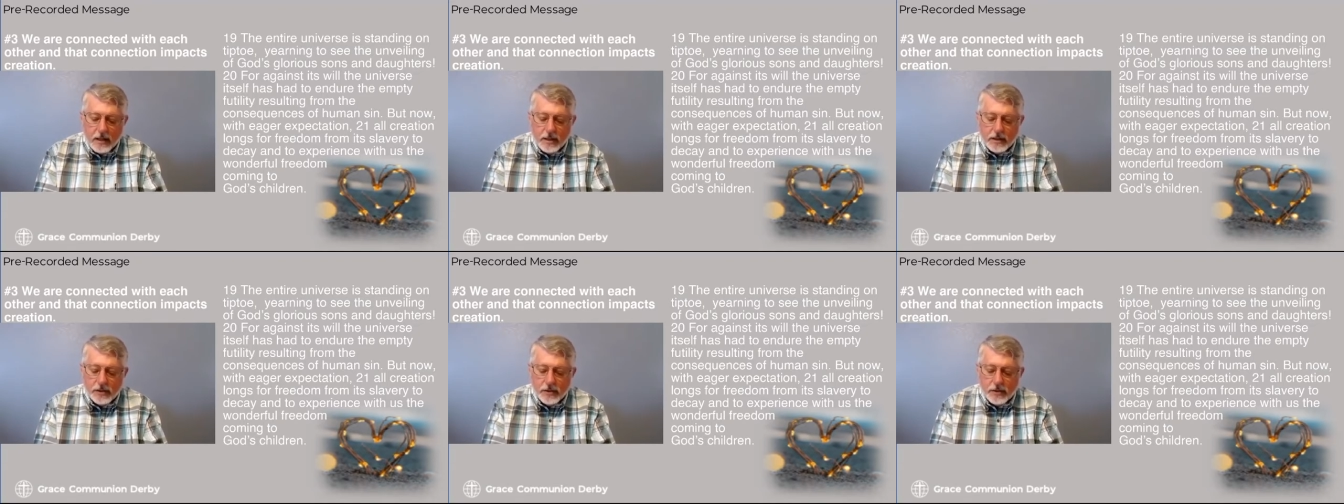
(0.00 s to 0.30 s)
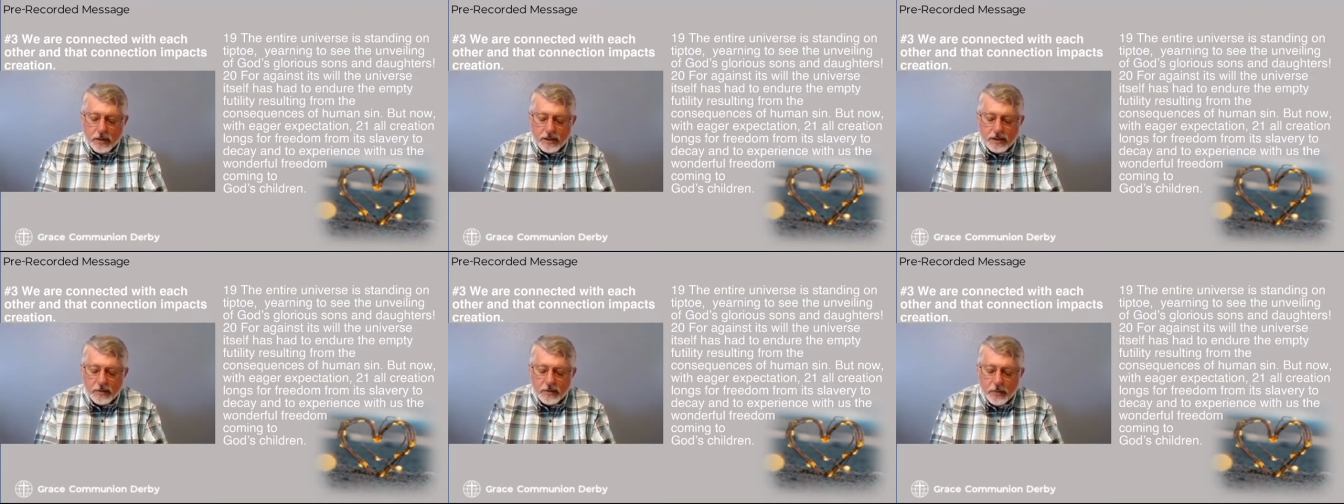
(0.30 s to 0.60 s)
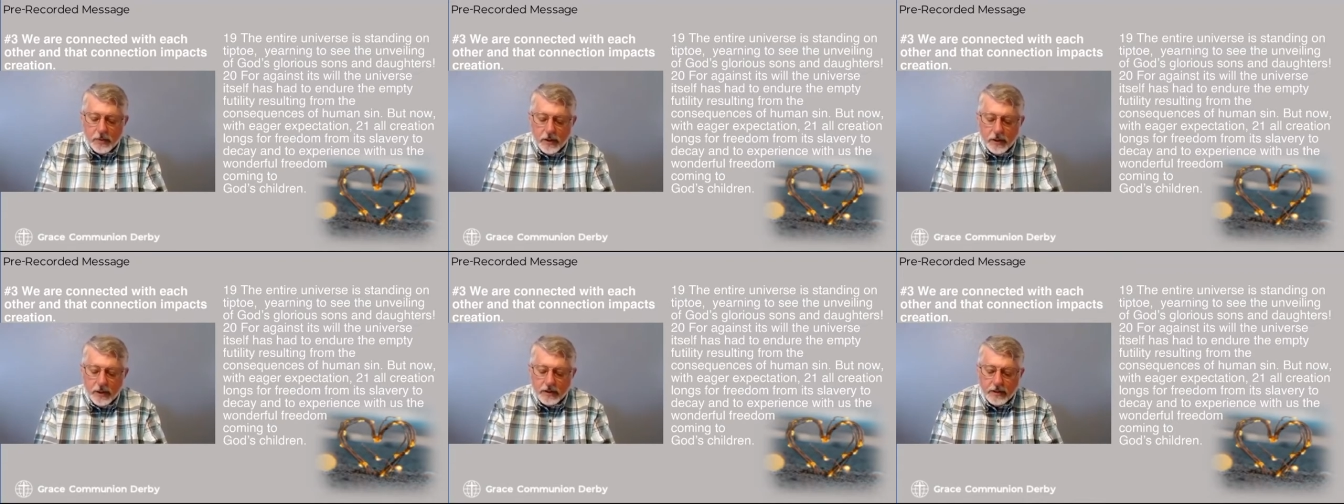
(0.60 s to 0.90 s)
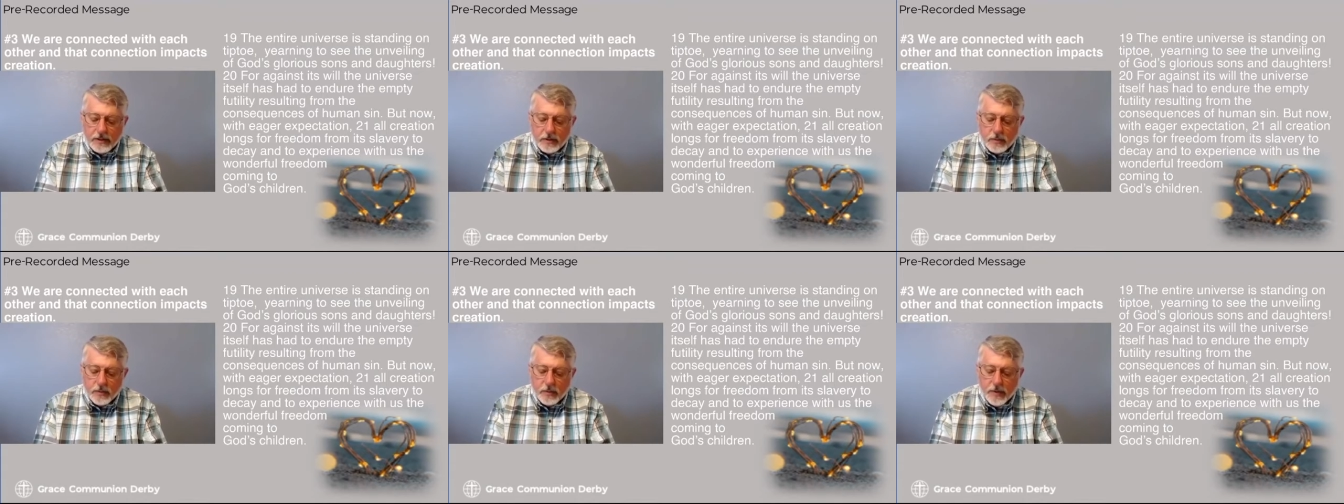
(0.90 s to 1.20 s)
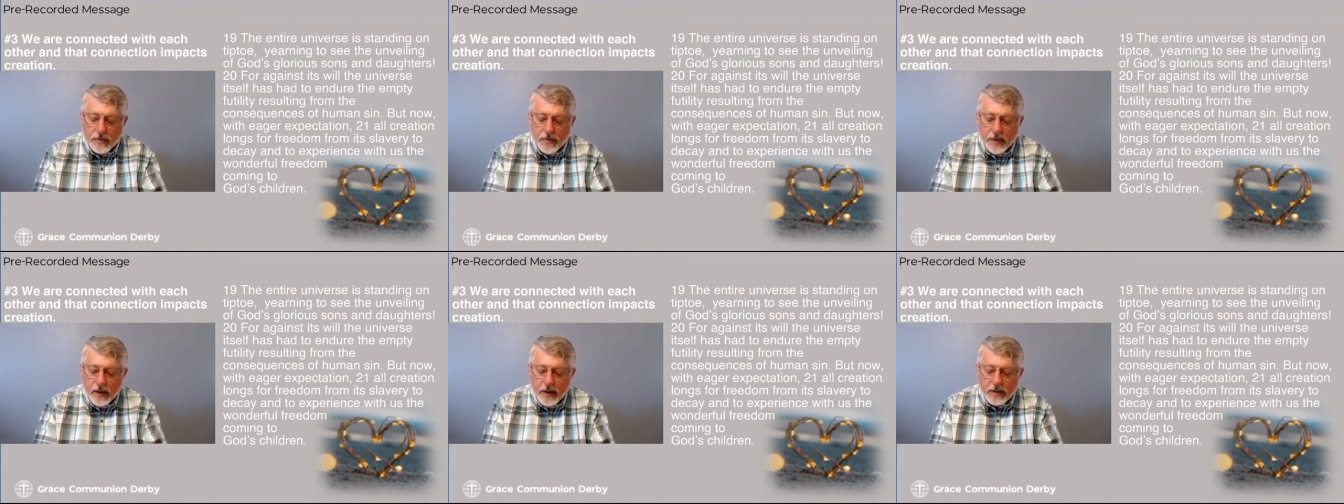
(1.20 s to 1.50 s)
to experience with
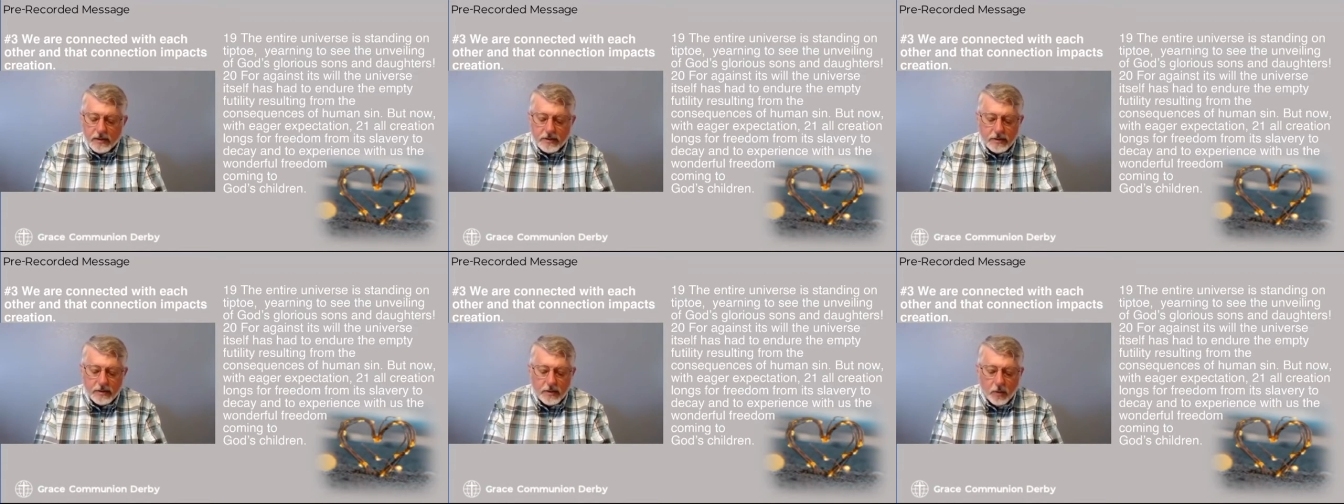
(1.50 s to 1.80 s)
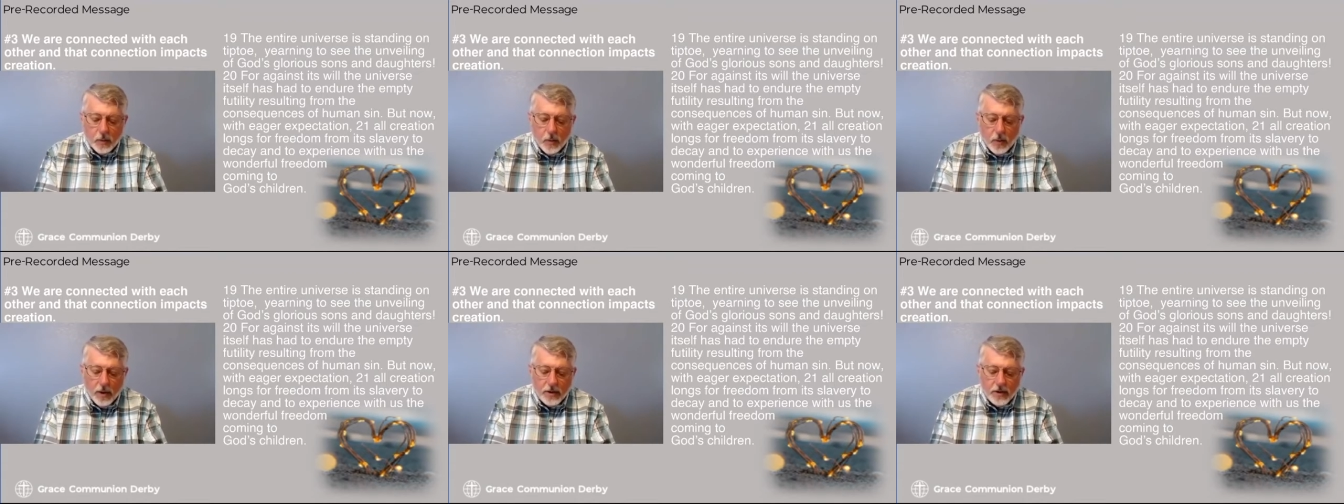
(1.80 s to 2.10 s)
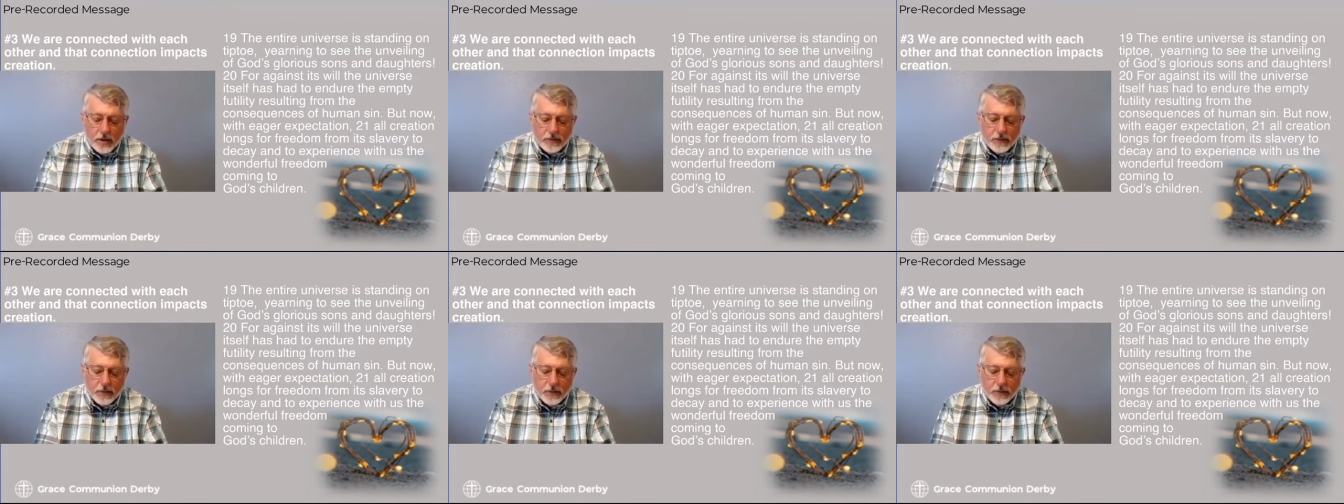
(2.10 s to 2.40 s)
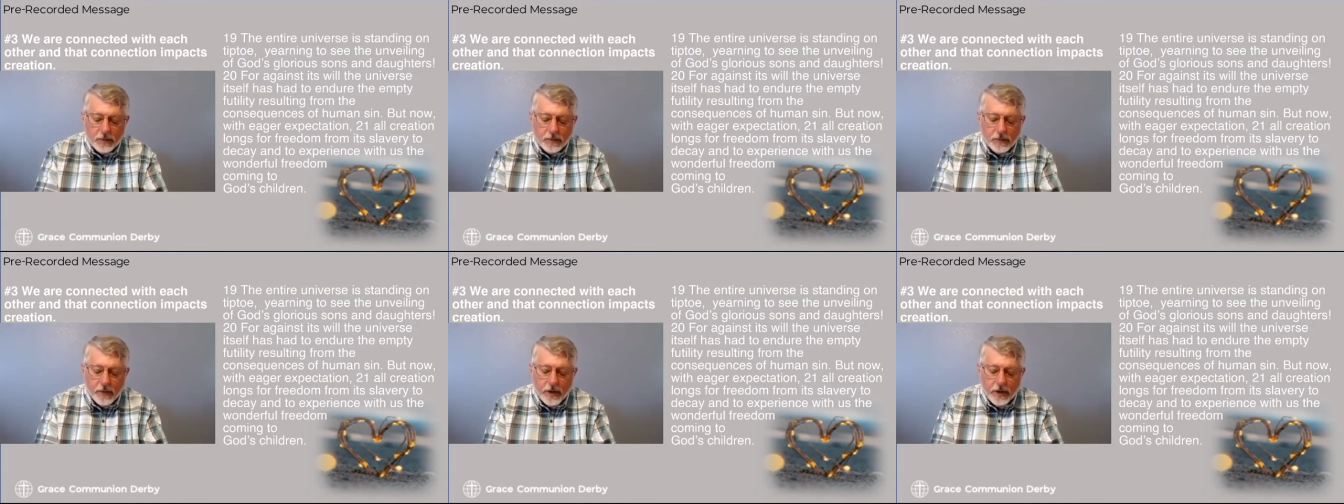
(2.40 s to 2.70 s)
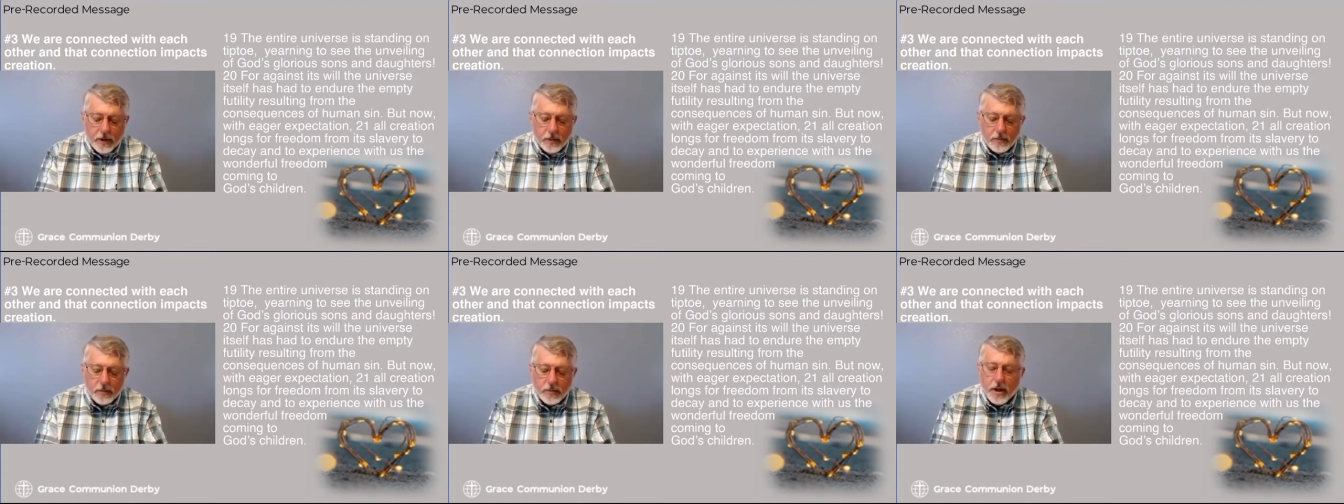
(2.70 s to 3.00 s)
us the wonderful
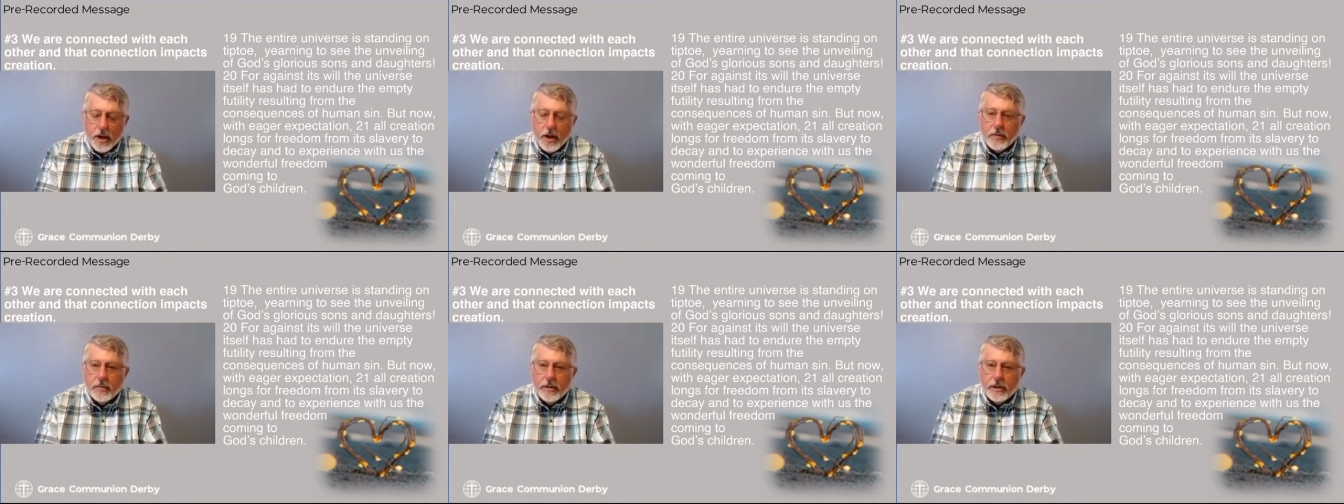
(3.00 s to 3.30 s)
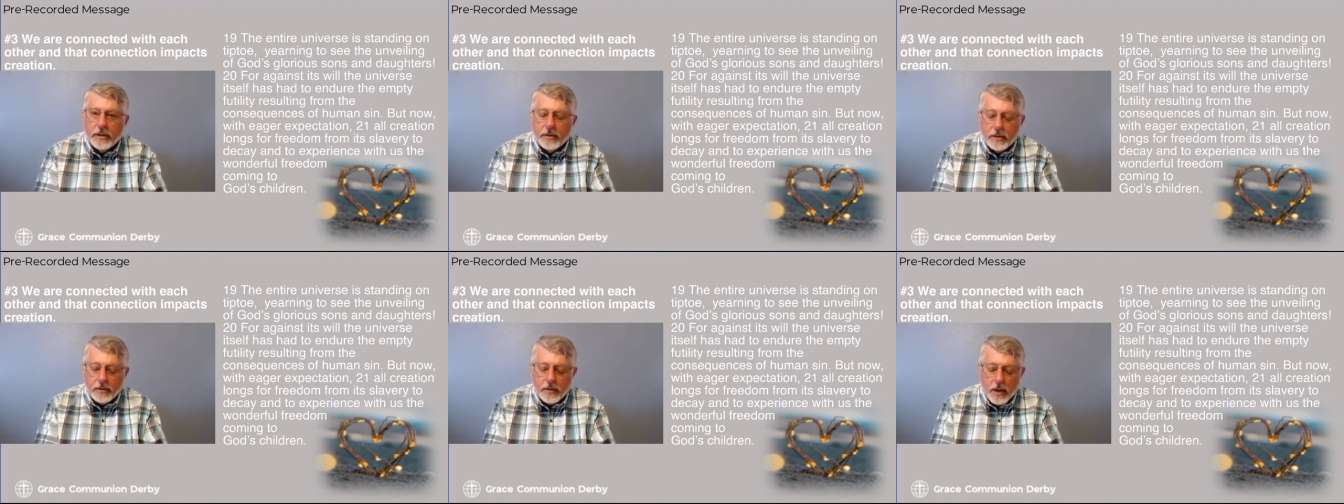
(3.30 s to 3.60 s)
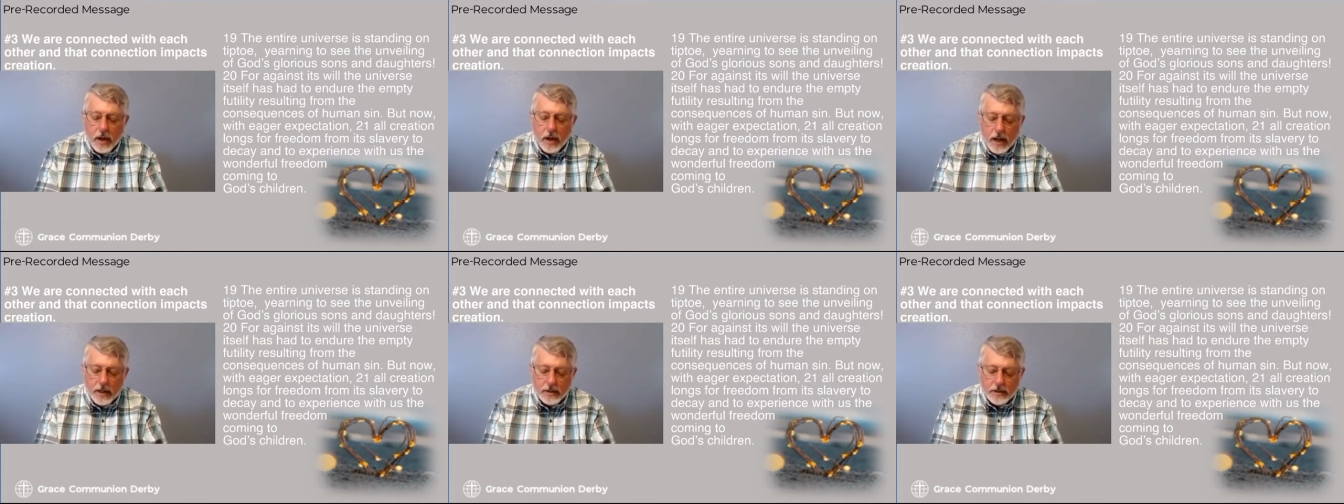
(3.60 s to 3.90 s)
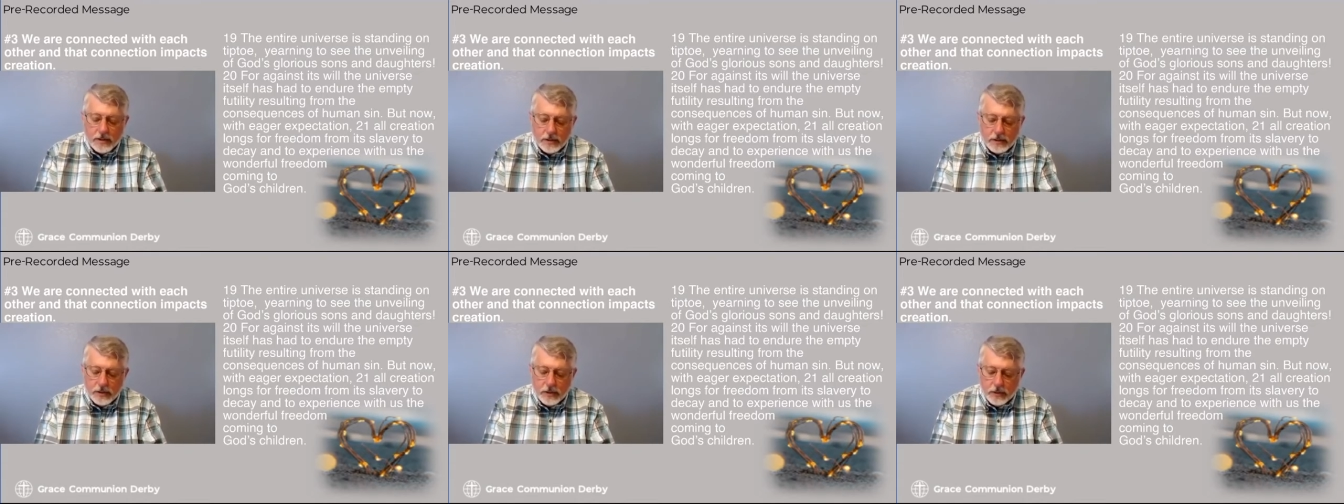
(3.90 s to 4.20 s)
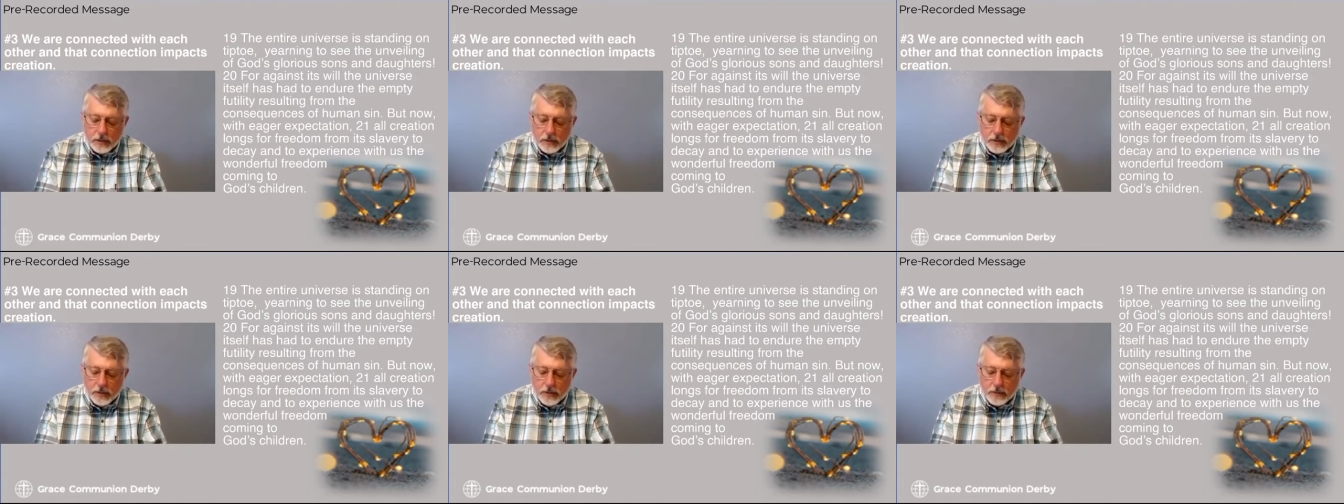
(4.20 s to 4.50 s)
freedom coming to God's
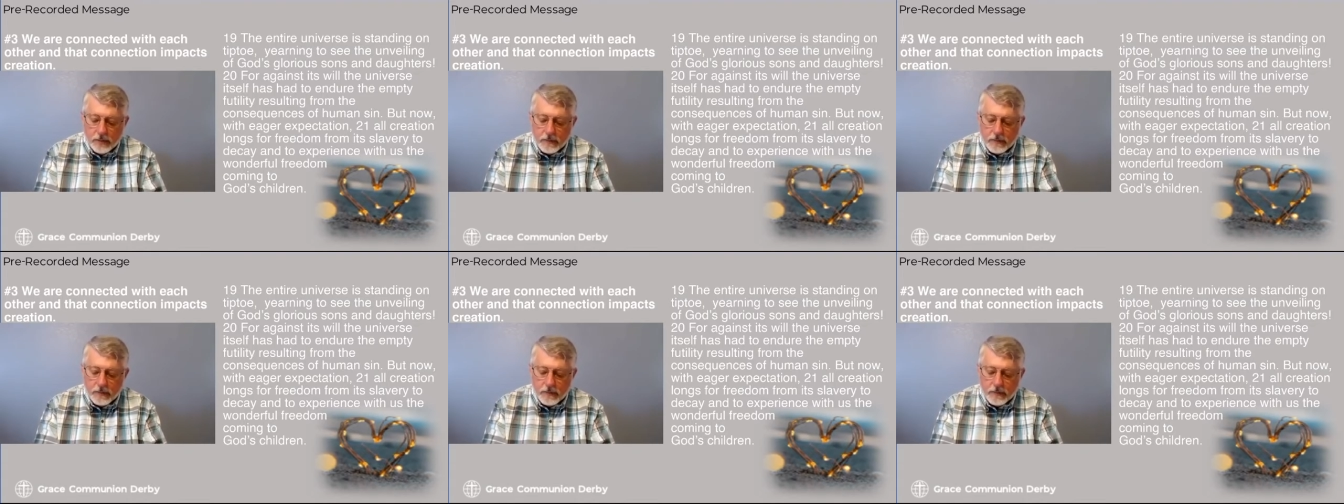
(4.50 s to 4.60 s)
children.